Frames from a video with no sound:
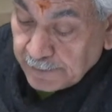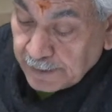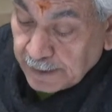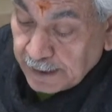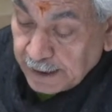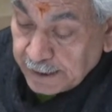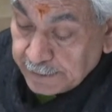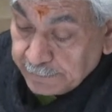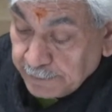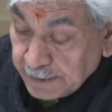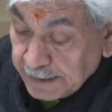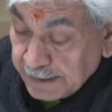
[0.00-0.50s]

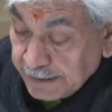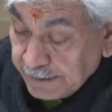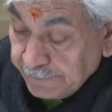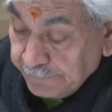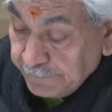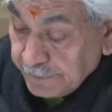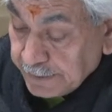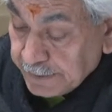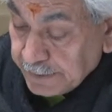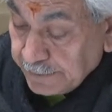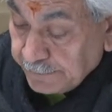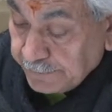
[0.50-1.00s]
I believe
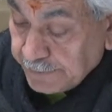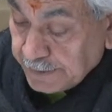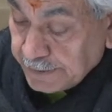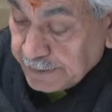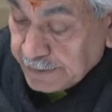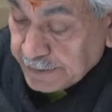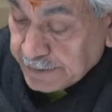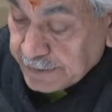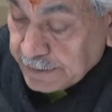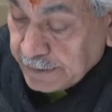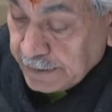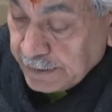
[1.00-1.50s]
in the
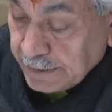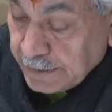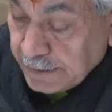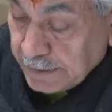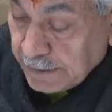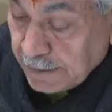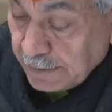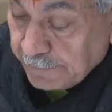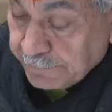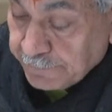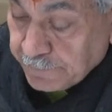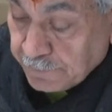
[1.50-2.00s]
words
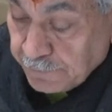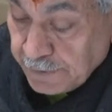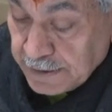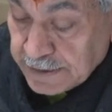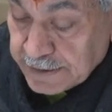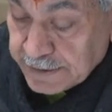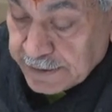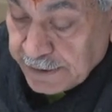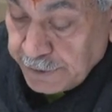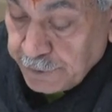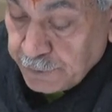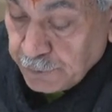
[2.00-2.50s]
of 12th
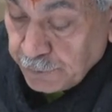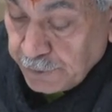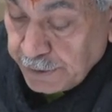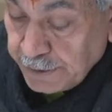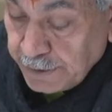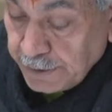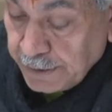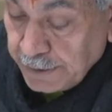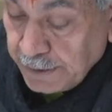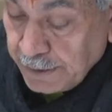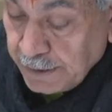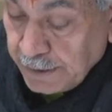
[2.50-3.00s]

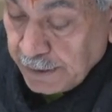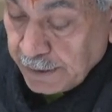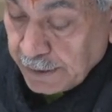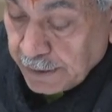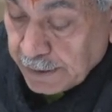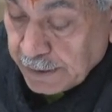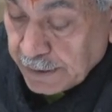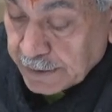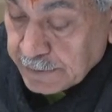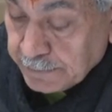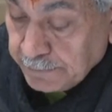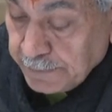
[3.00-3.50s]
century
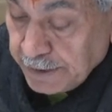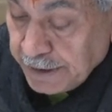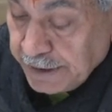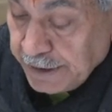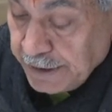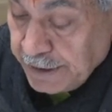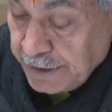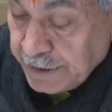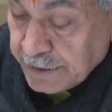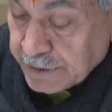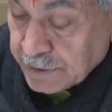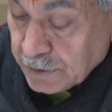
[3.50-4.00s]

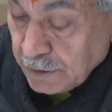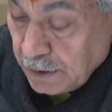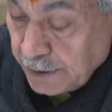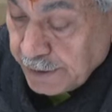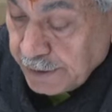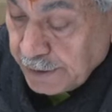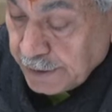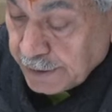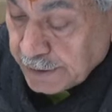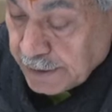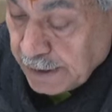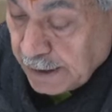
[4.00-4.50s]
Kashmiri
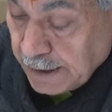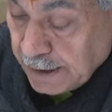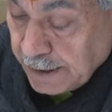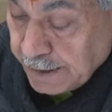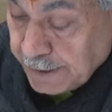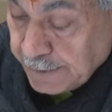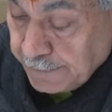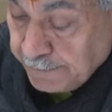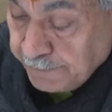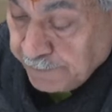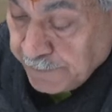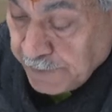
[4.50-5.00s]
historian
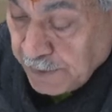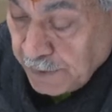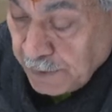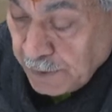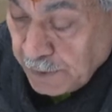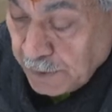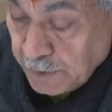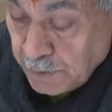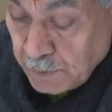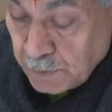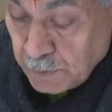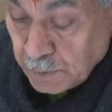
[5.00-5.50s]
Kalhan,
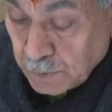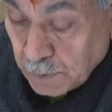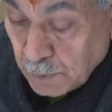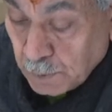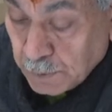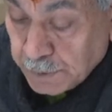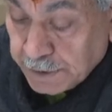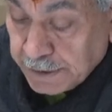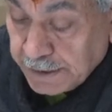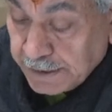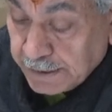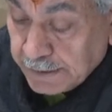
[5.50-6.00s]
who
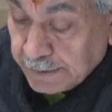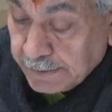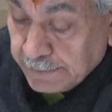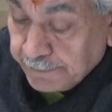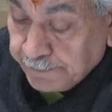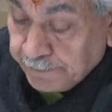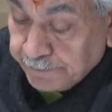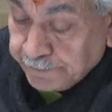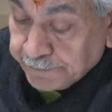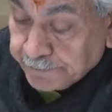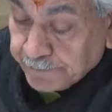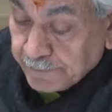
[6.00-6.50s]
wrote in
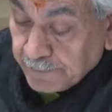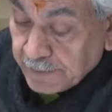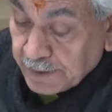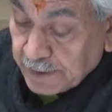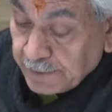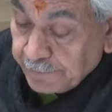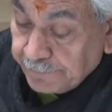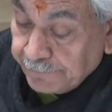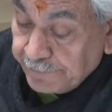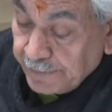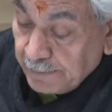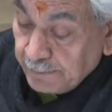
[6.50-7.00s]

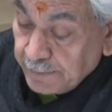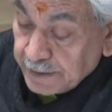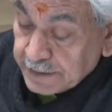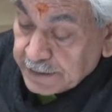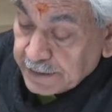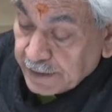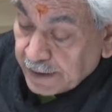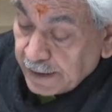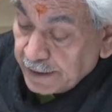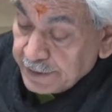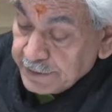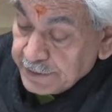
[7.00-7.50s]
the famous
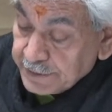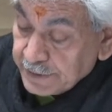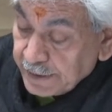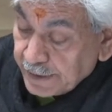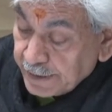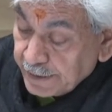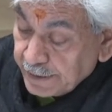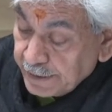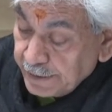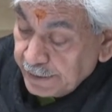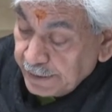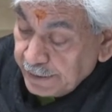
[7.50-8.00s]
Raj
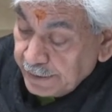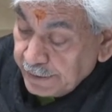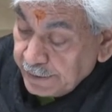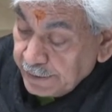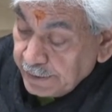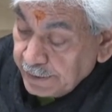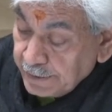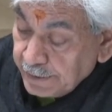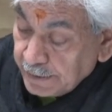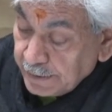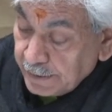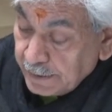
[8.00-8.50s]
Tarangini,
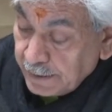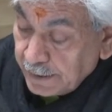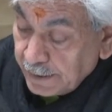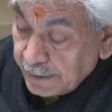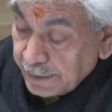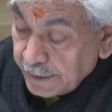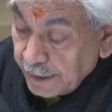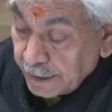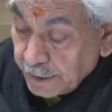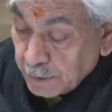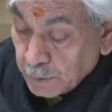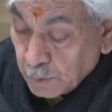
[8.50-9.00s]

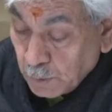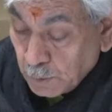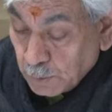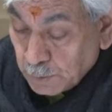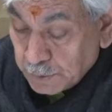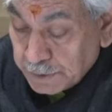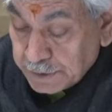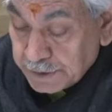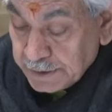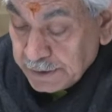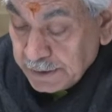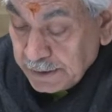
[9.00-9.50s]
and I
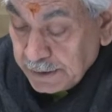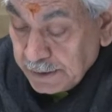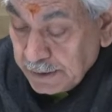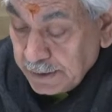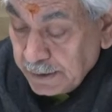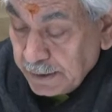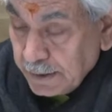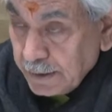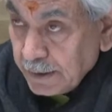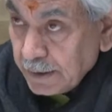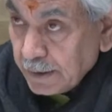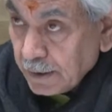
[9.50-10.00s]
quote,
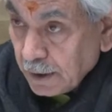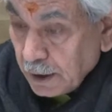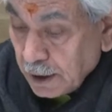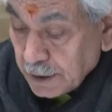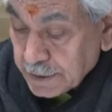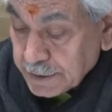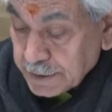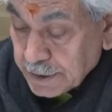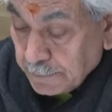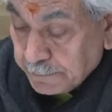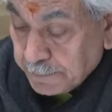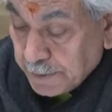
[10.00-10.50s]
"A
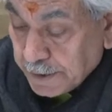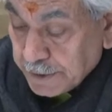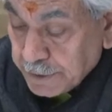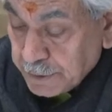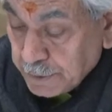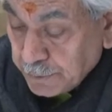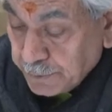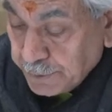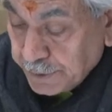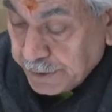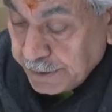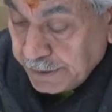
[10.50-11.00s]
lost
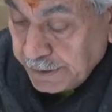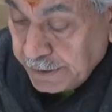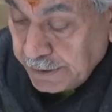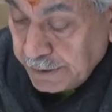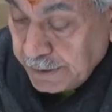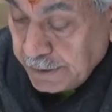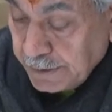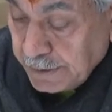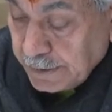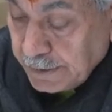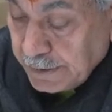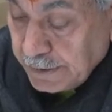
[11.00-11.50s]
opportunity
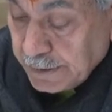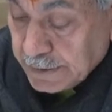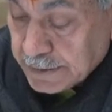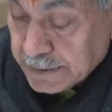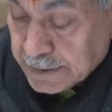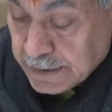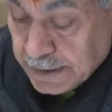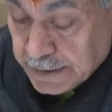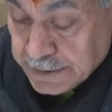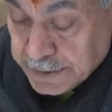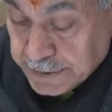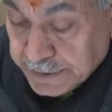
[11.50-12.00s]
is
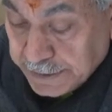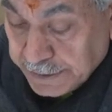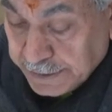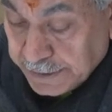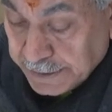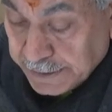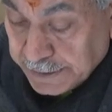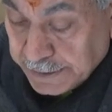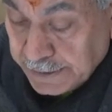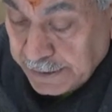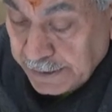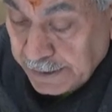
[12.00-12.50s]

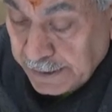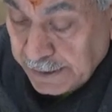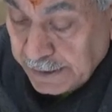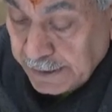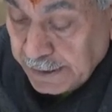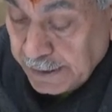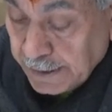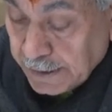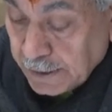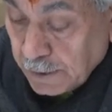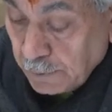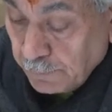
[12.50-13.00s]
considered
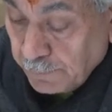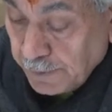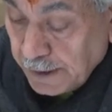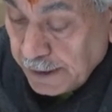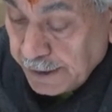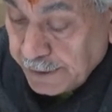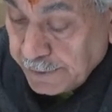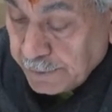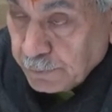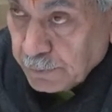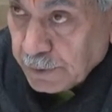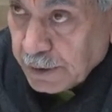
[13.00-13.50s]

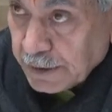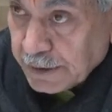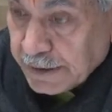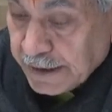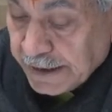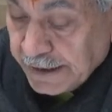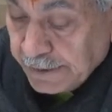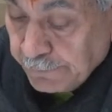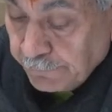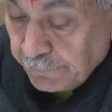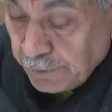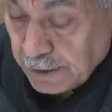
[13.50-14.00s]
equivalent to the
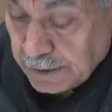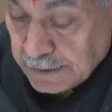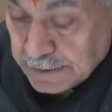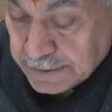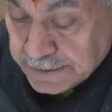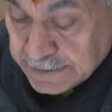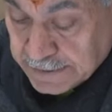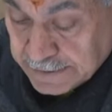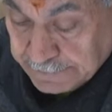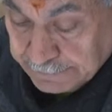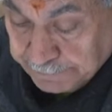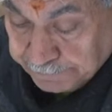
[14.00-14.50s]
3
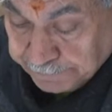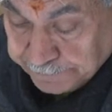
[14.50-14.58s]
worlds."